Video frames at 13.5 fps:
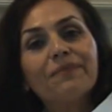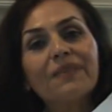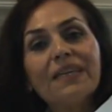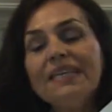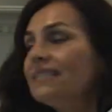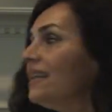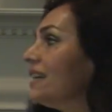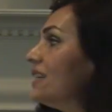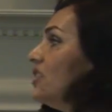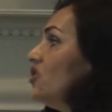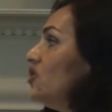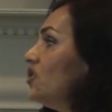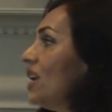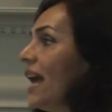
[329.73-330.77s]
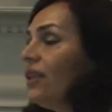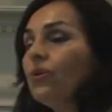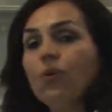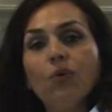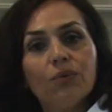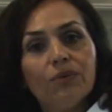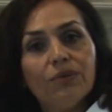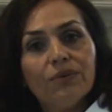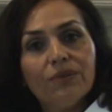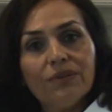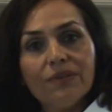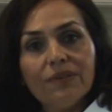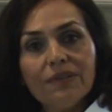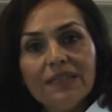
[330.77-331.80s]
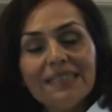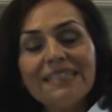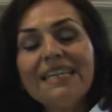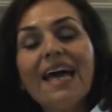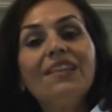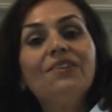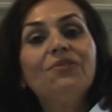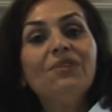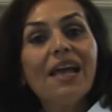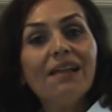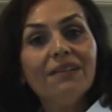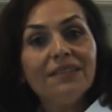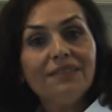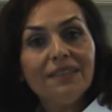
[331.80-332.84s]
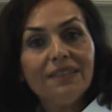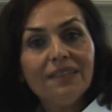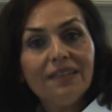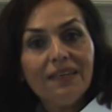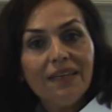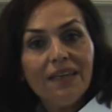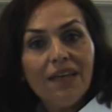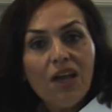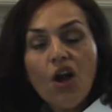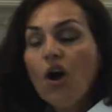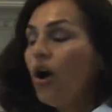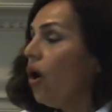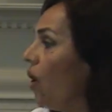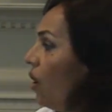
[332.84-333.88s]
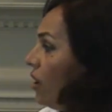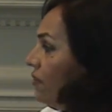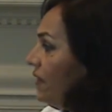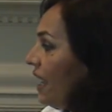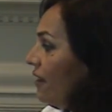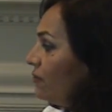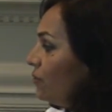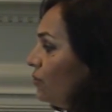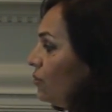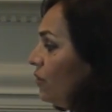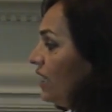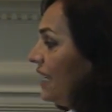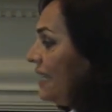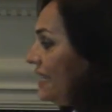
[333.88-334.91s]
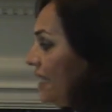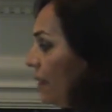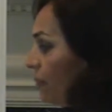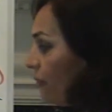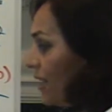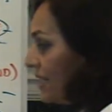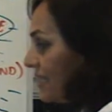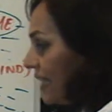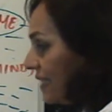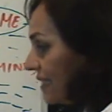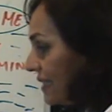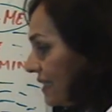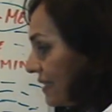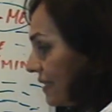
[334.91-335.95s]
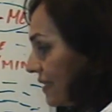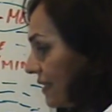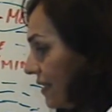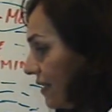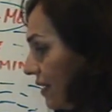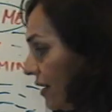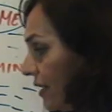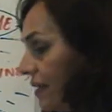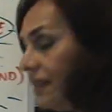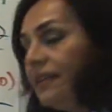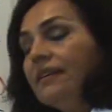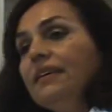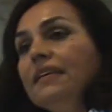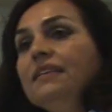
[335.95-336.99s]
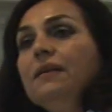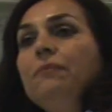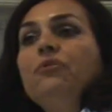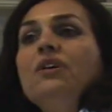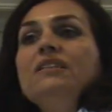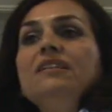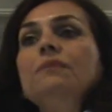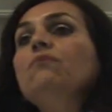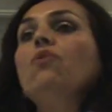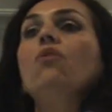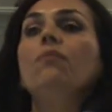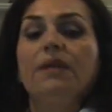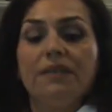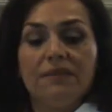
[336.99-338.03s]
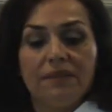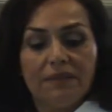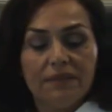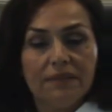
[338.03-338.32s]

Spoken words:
It's like a shadow. It's not a reality. All we have to do in the presence, in the present moment,